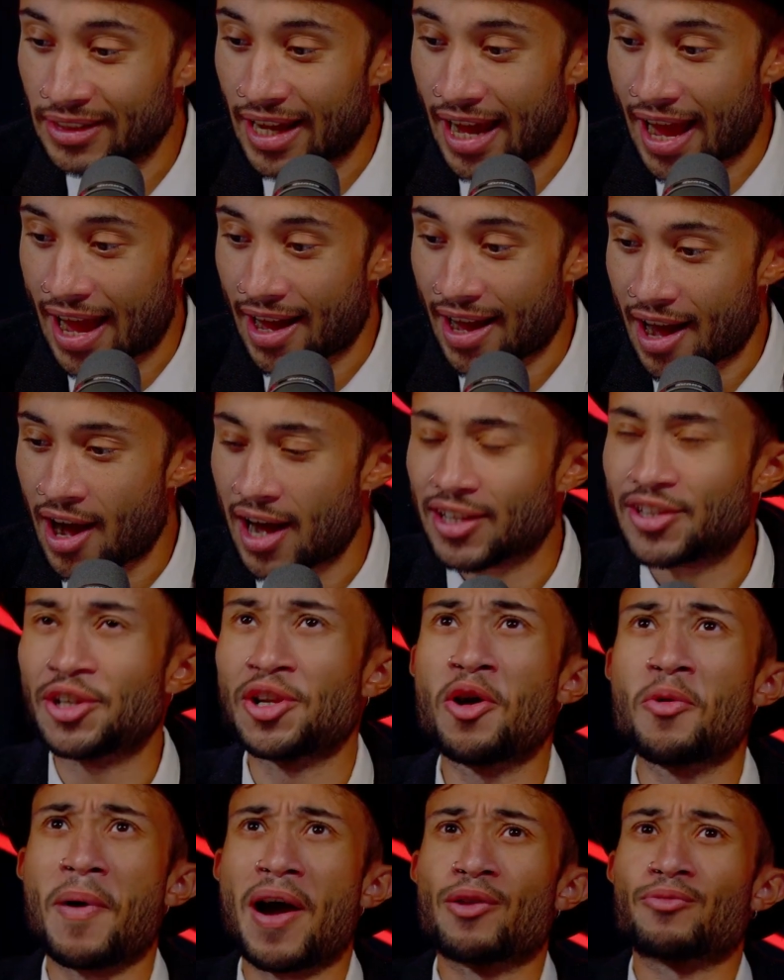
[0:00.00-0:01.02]
Yeah. I don't
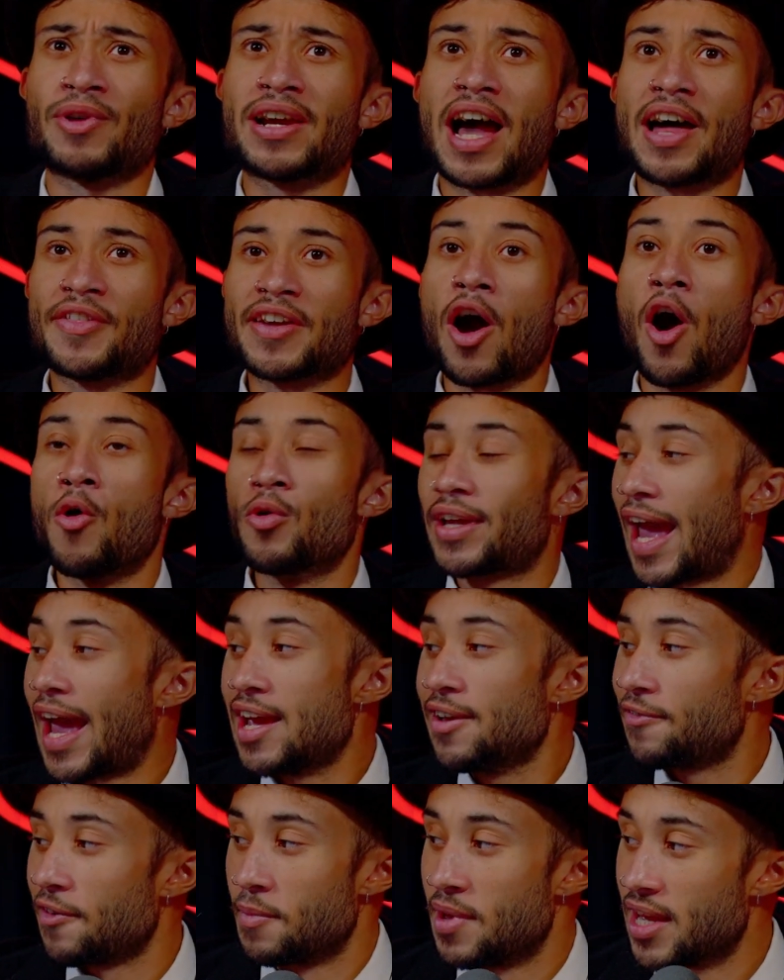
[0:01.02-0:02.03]
know about race. I think
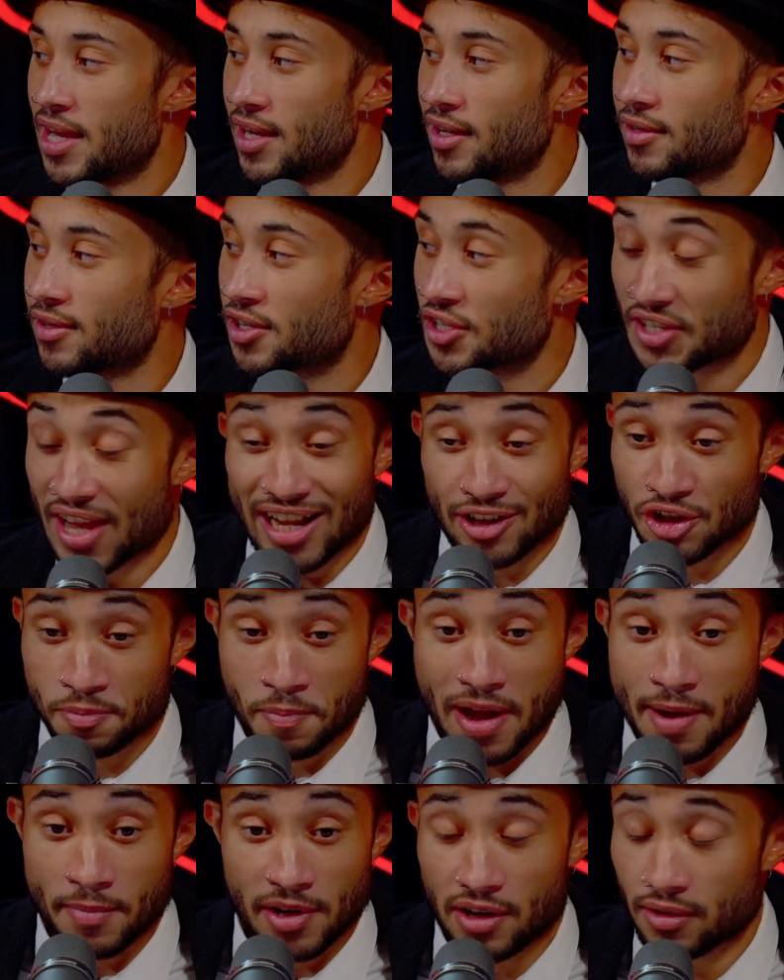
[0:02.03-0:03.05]
okay for me, because that just
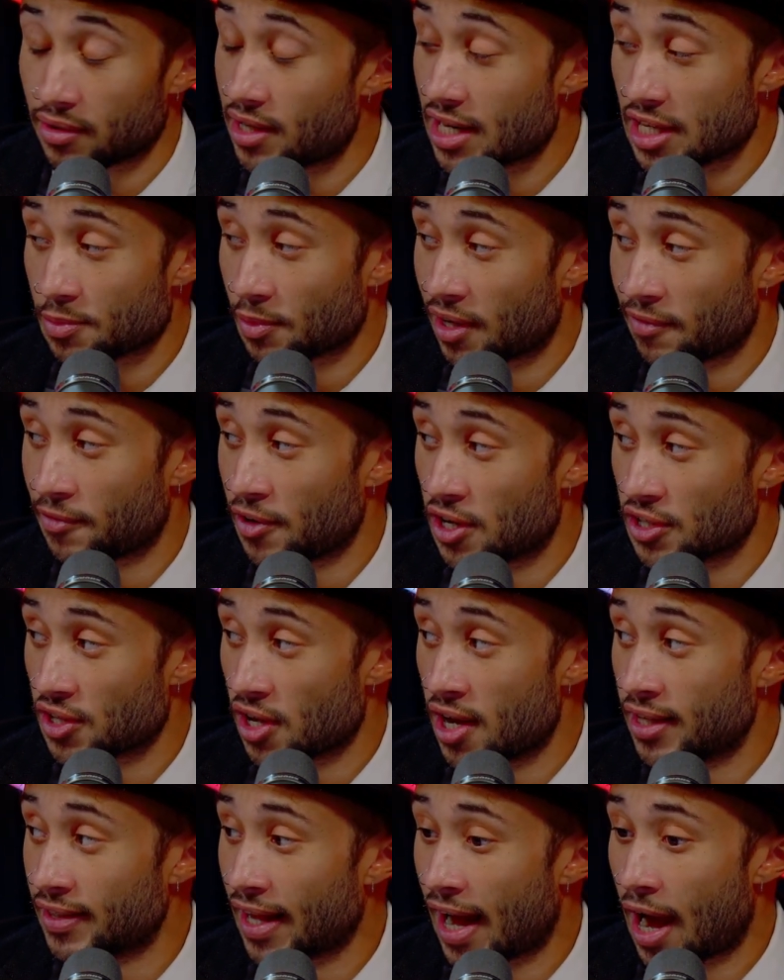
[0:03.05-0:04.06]
made me crease when I first
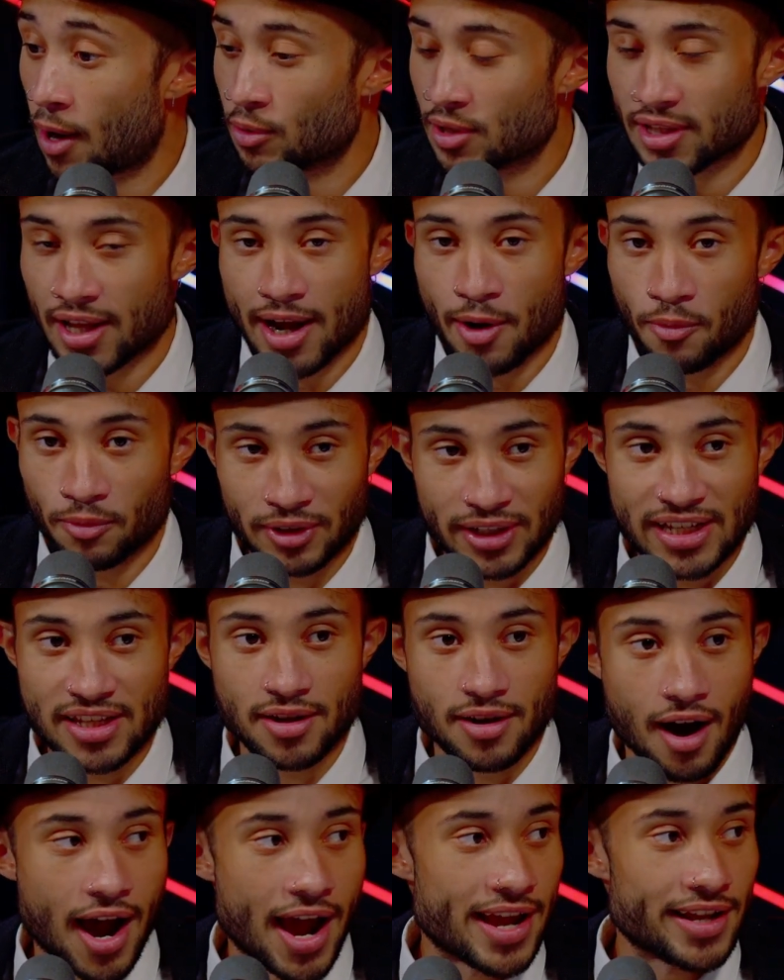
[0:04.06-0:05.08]
heard that. I was like, this
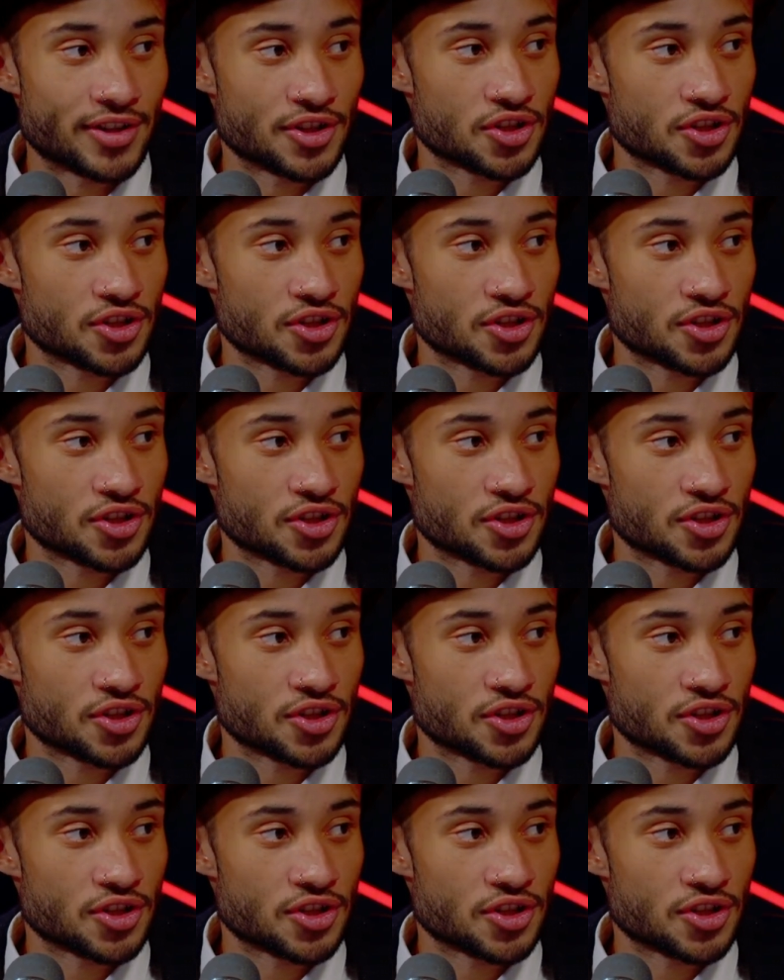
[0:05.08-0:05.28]
guy.